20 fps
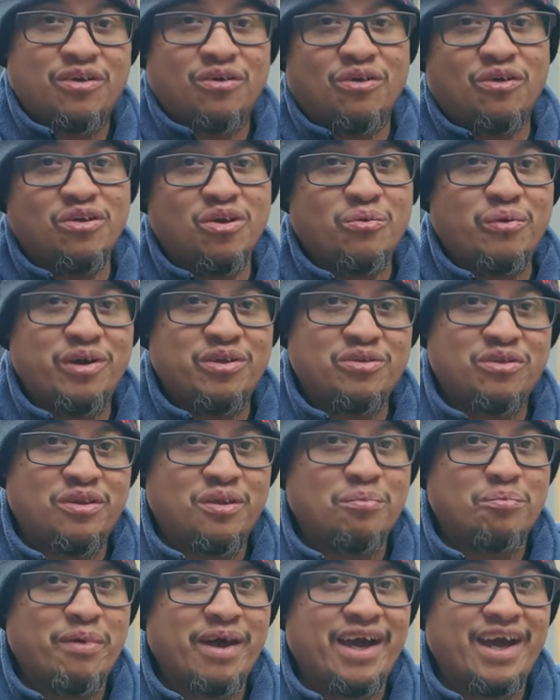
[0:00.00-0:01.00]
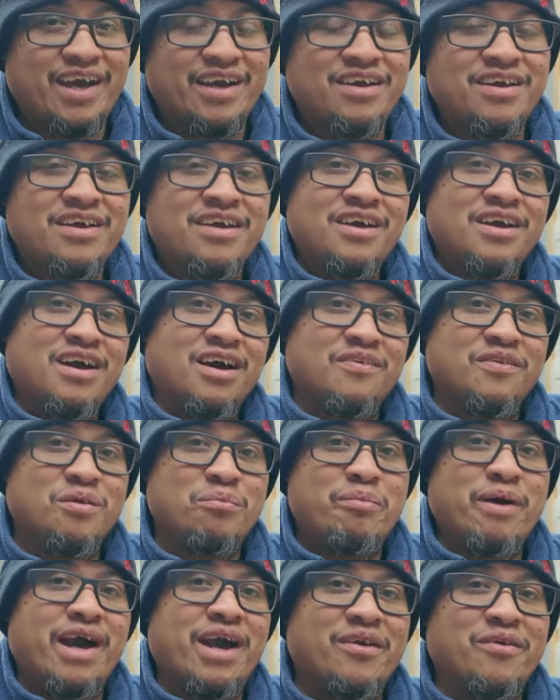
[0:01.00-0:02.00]
and all the way to the back of
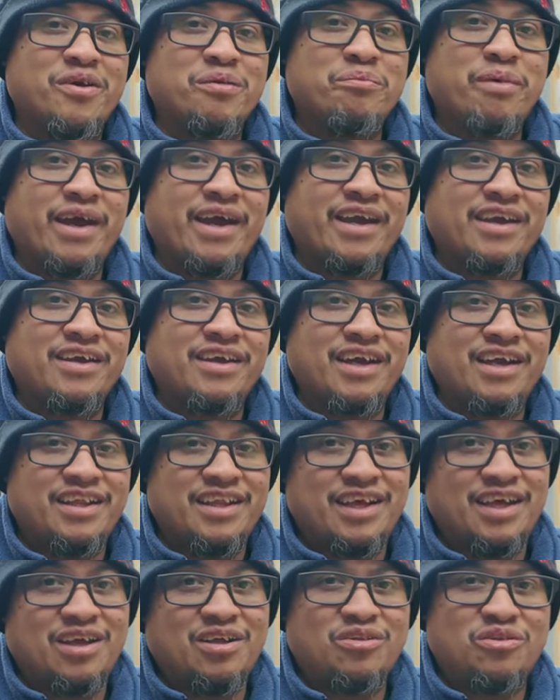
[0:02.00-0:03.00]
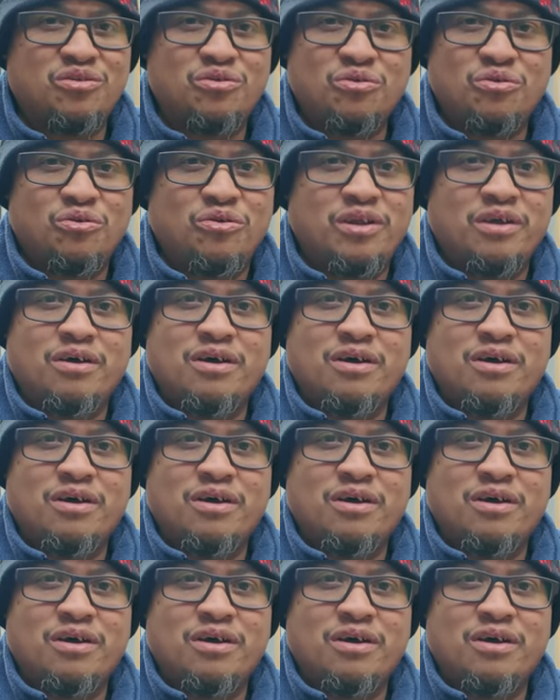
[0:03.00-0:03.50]
the battery bank and then to